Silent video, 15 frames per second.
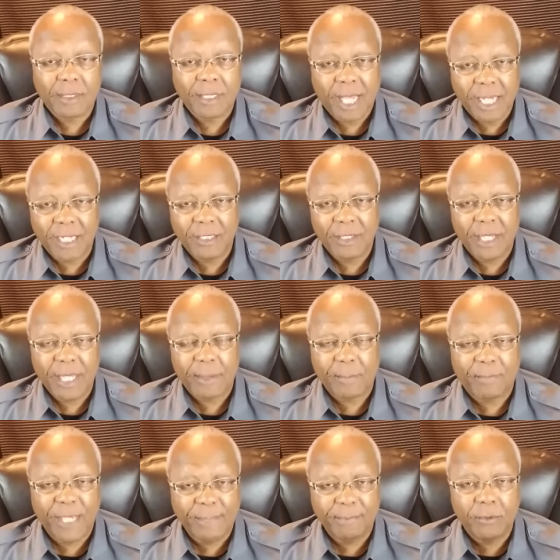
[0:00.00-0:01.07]
Hallelujah.
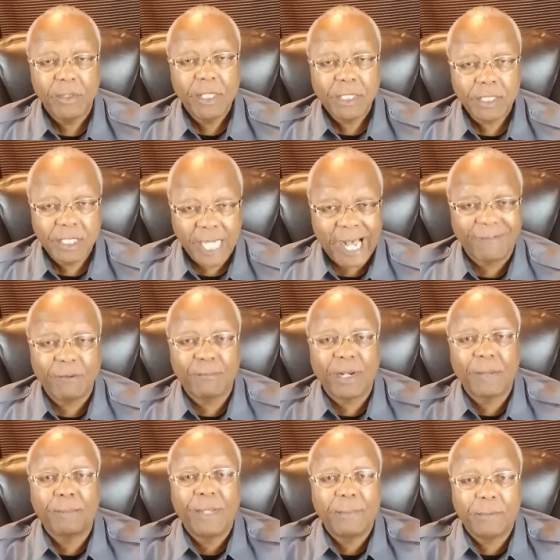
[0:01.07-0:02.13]
People, God will
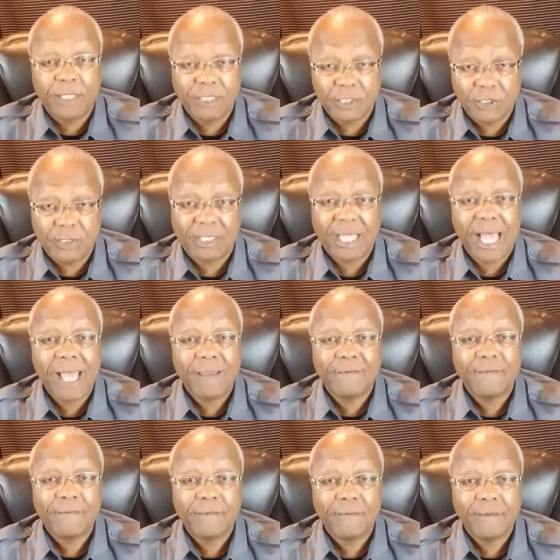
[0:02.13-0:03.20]
bring people into your
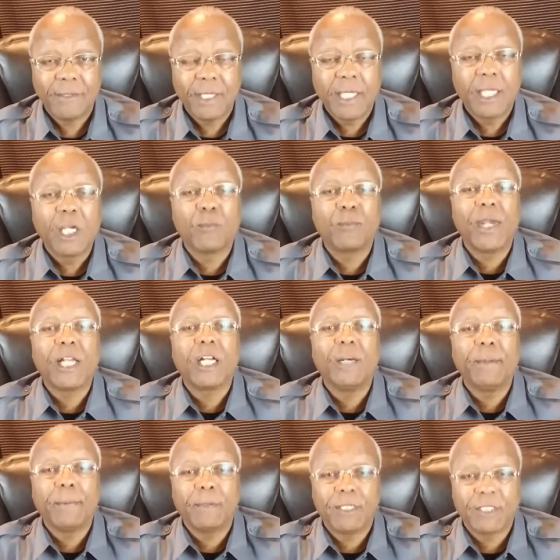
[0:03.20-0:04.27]
life. He'll bring
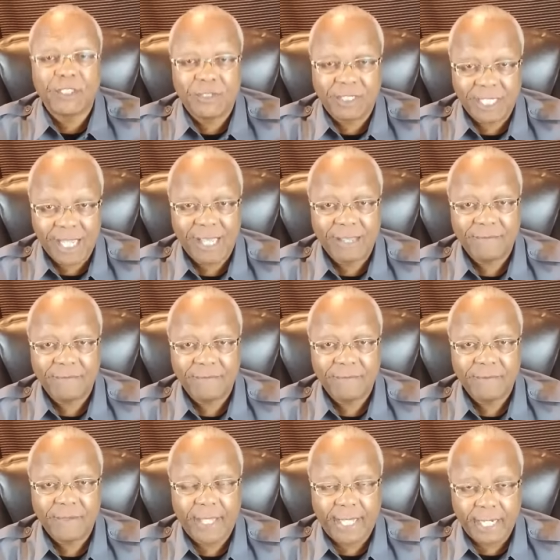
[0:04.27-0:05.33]
good people into your life.
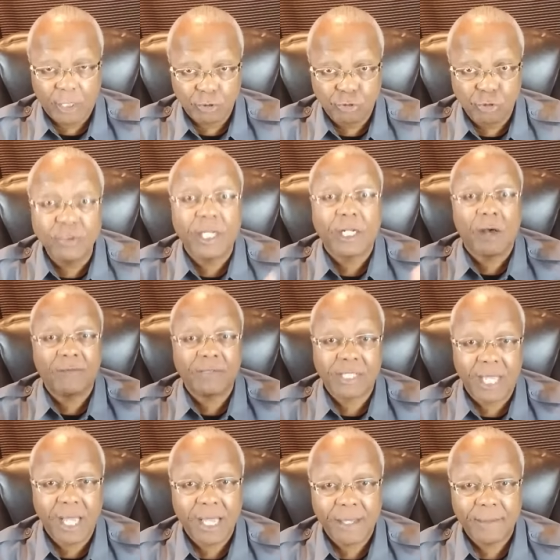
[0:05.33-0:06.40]
And he'll do that all the
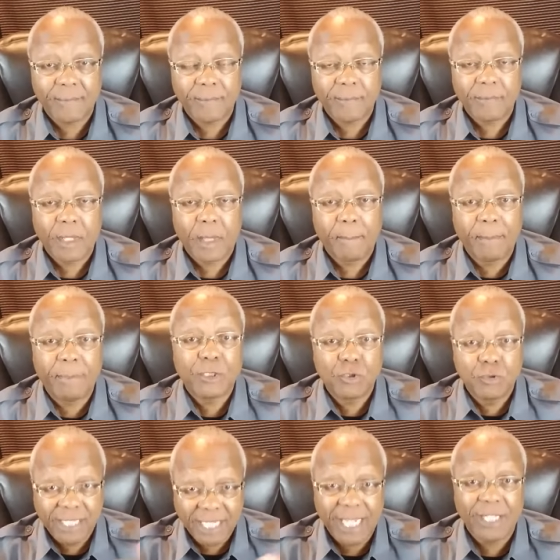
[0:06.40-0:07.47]
time. People
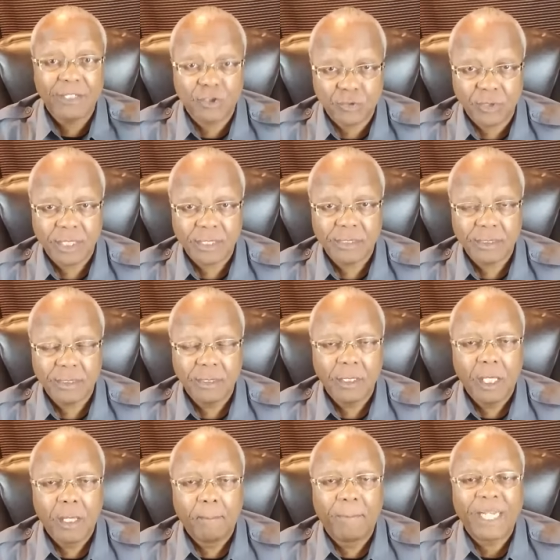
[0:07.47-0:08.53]
that you can trust.
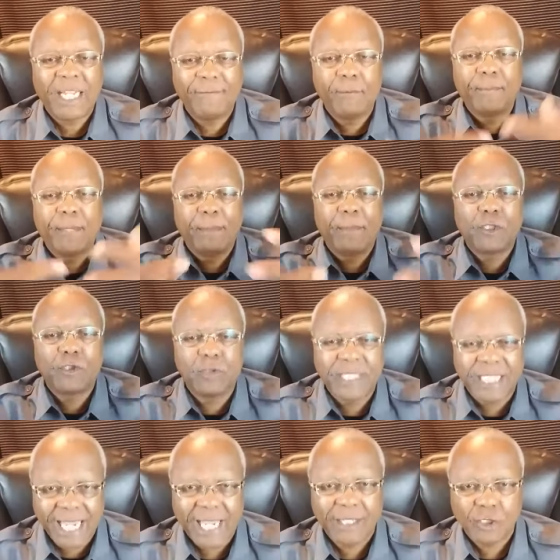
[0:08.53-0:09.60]
But even people that you
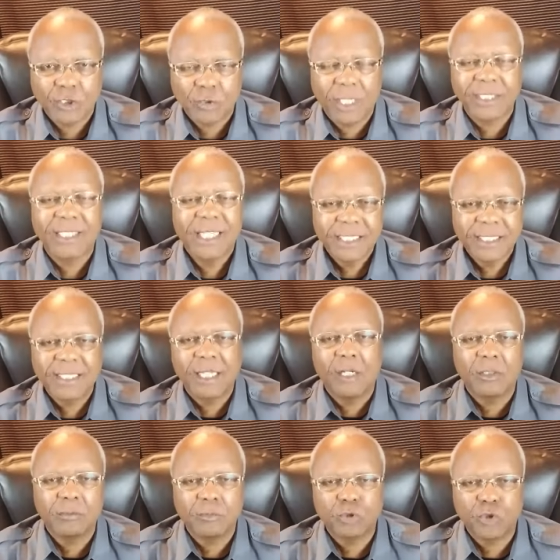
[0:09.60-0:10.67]
can trust,
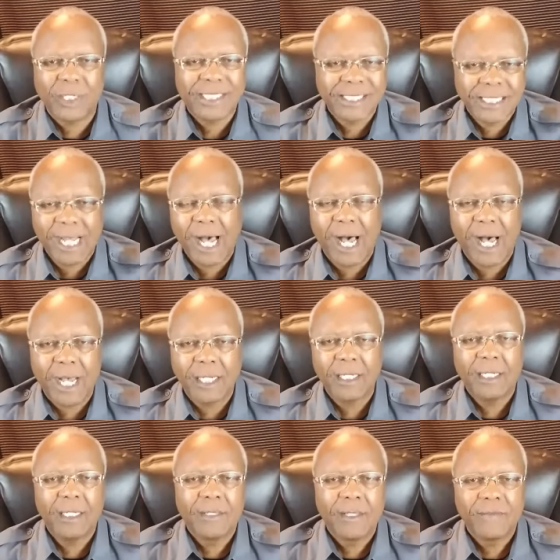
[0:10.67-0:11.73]
still trust God
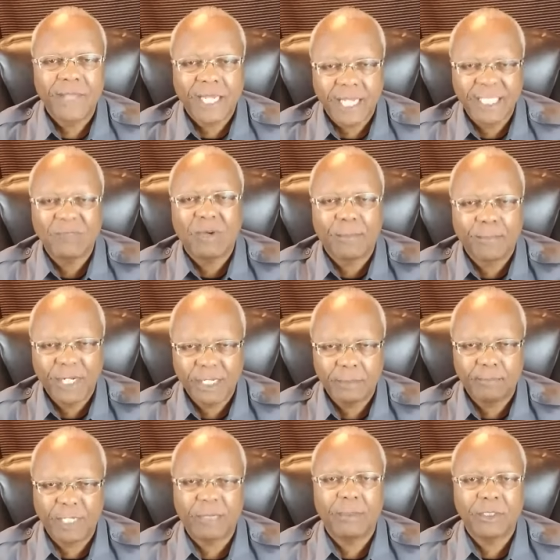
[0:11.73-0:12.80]
that he's going to
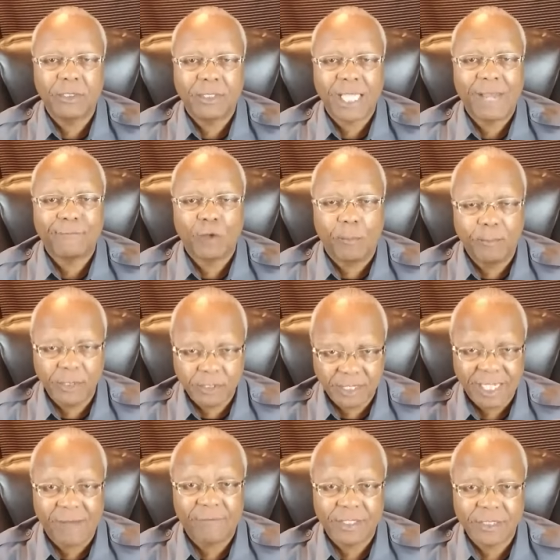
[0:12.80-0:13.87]
bring, bring them into your life. Don't put your
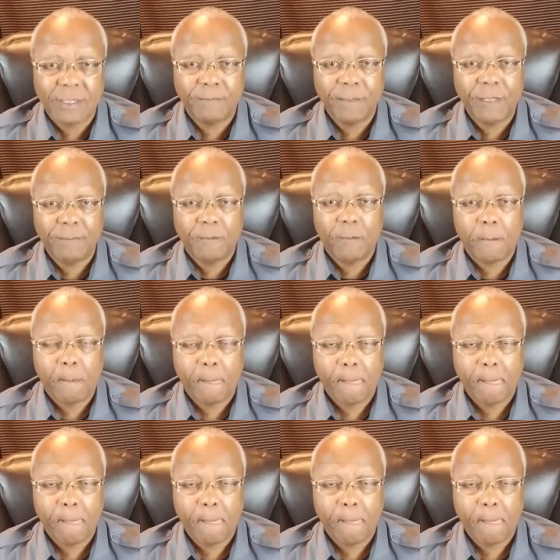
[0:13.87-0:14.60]
confidence in people.